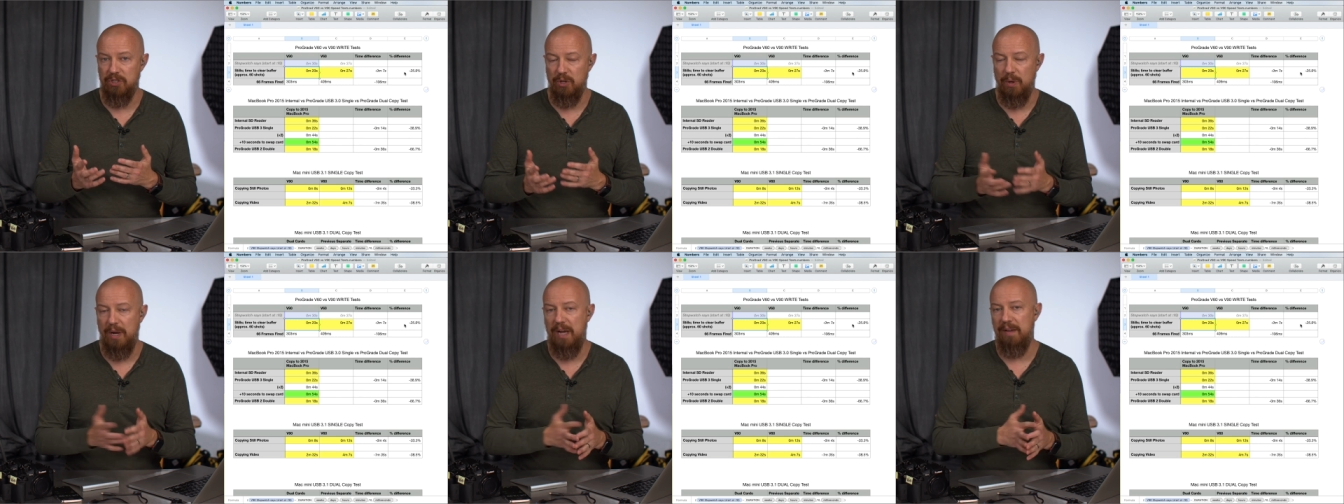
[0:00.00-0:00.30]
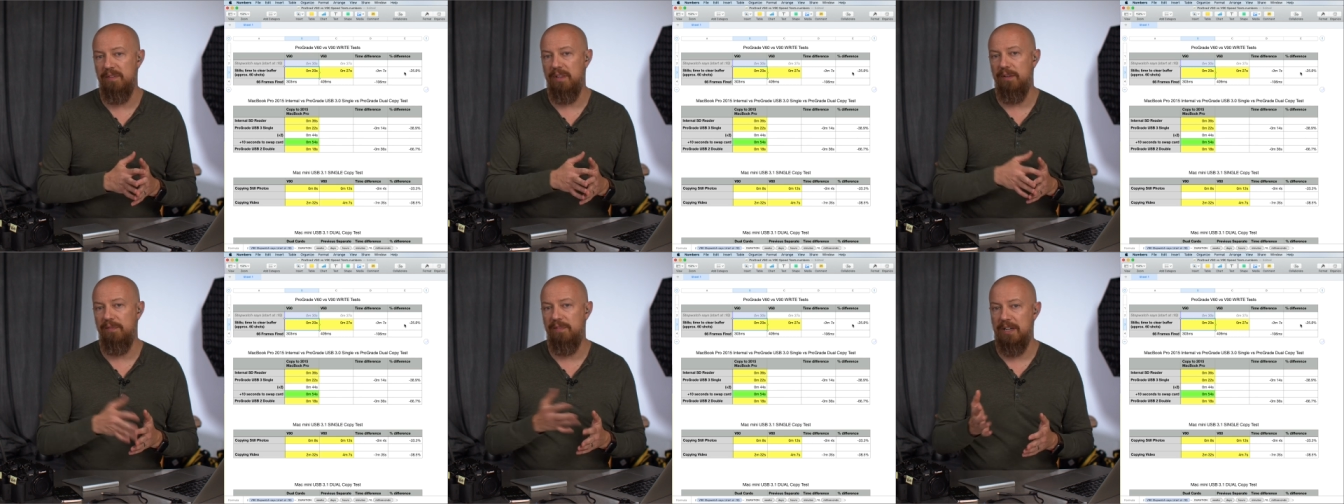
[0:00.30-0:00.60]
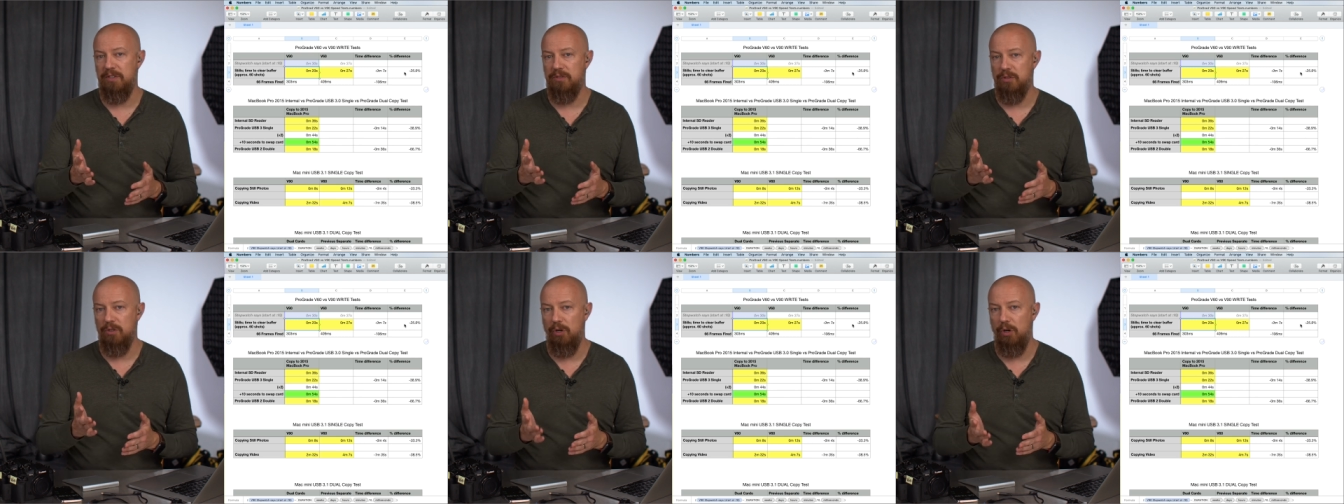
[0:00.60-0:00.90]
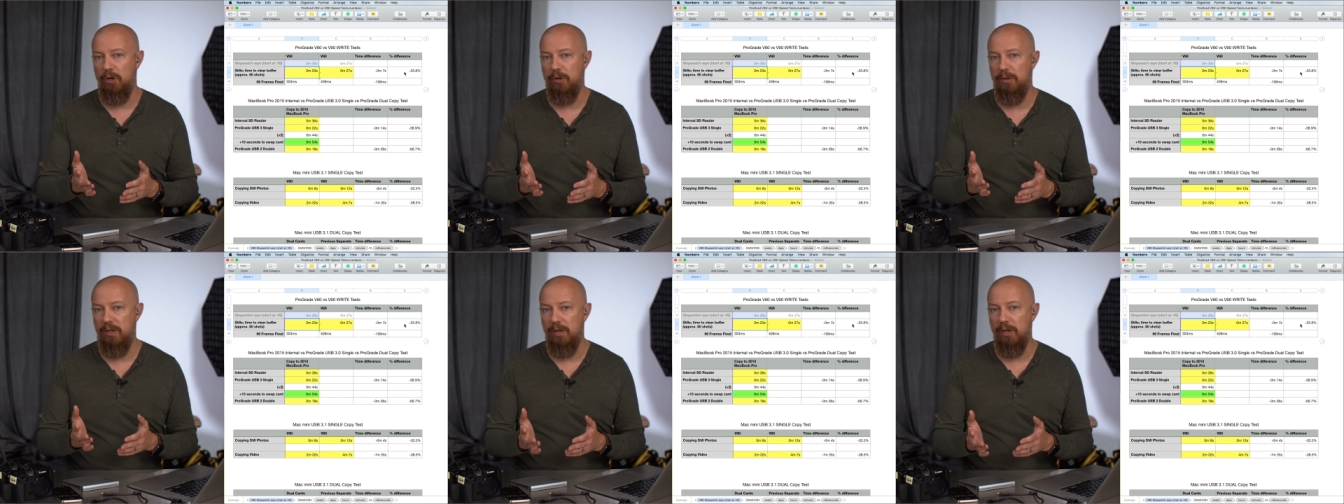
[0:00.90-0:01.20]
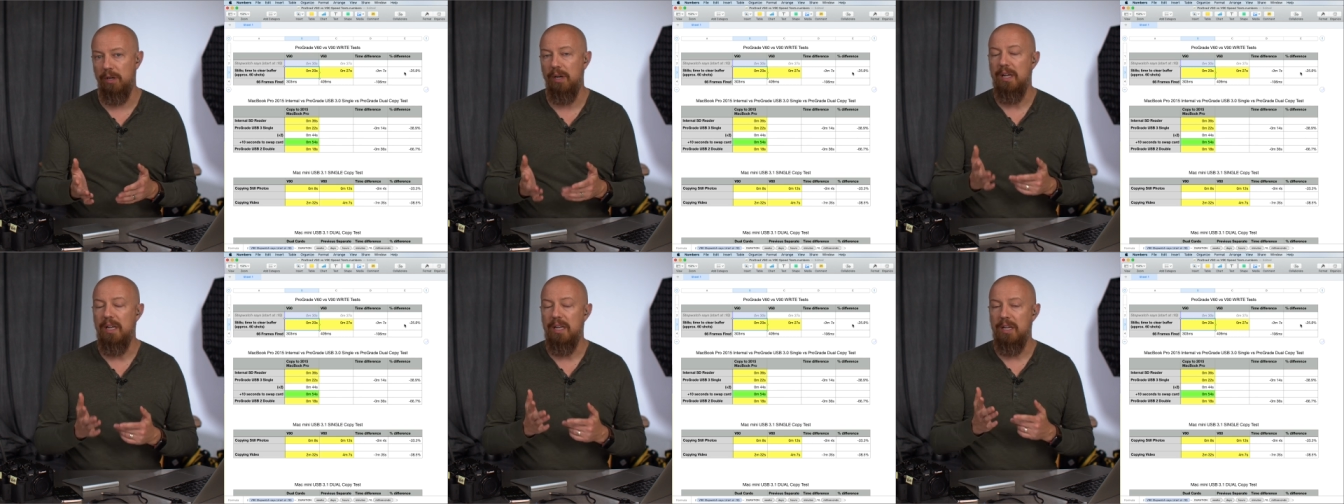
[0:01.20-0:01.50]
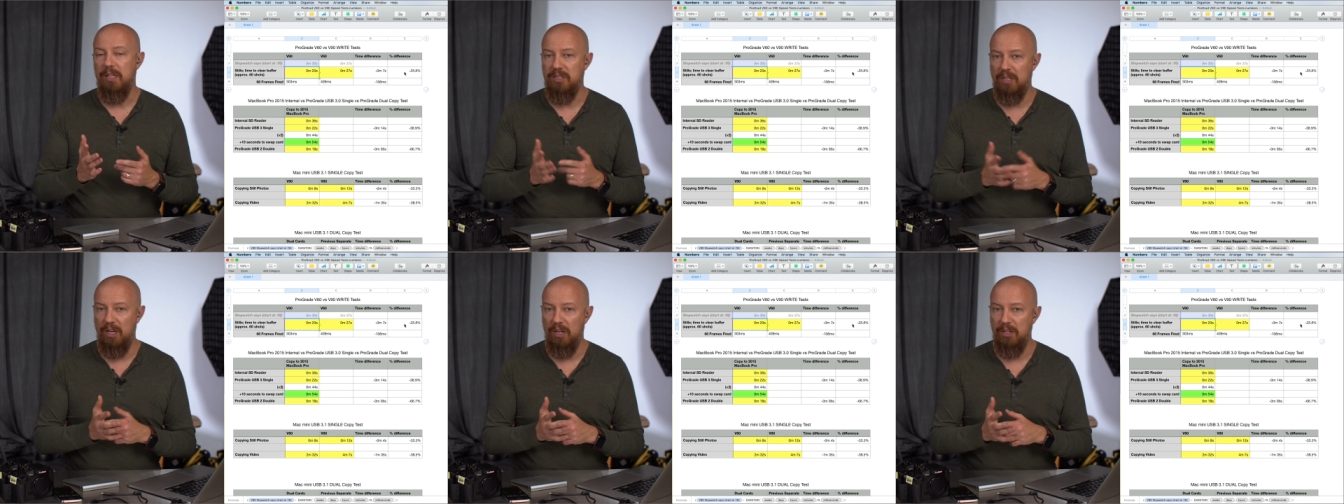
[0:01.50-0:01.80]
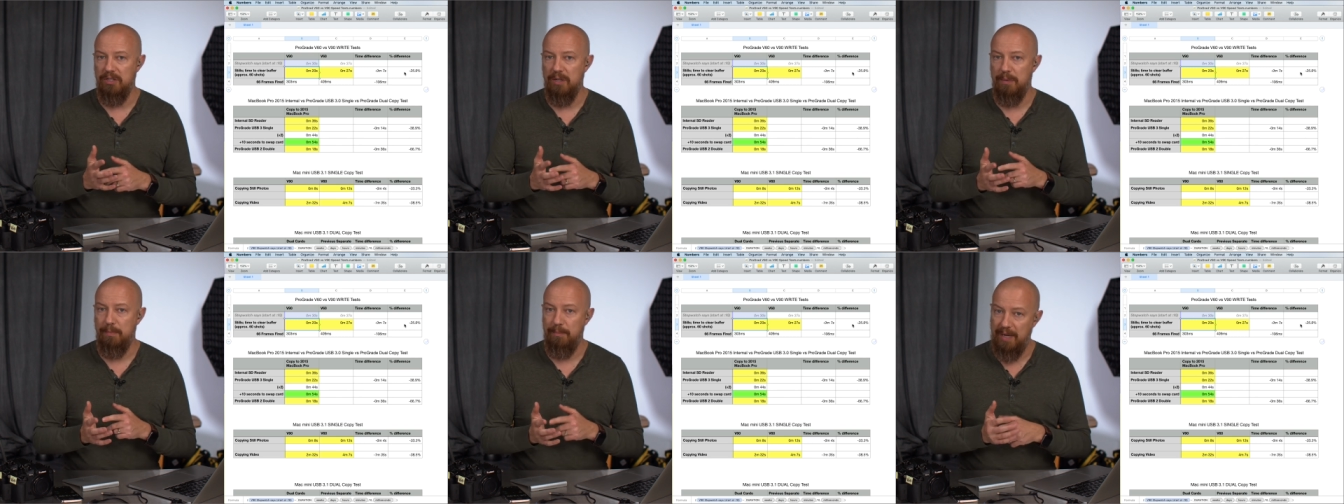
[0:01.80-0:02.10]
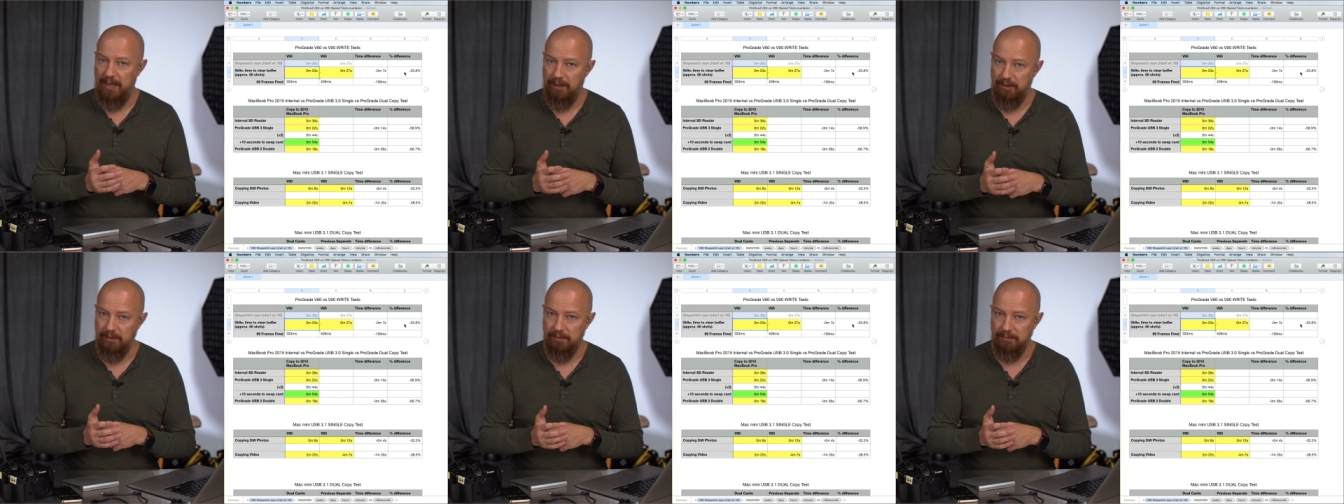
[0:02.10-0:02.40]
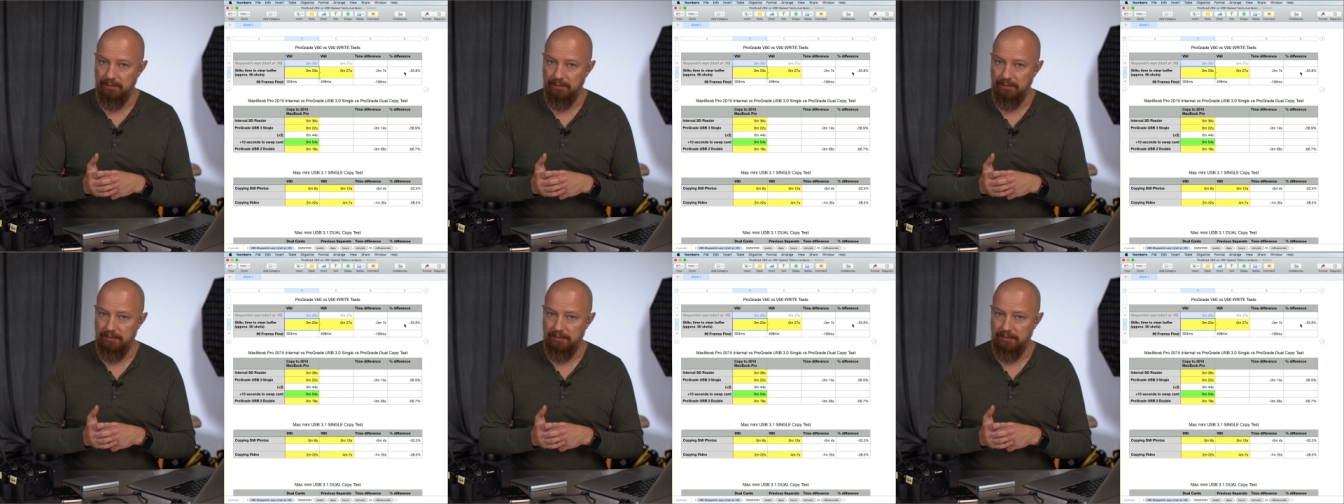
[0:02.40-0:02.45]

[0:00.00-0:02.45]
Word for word: So having the faster card there does matter.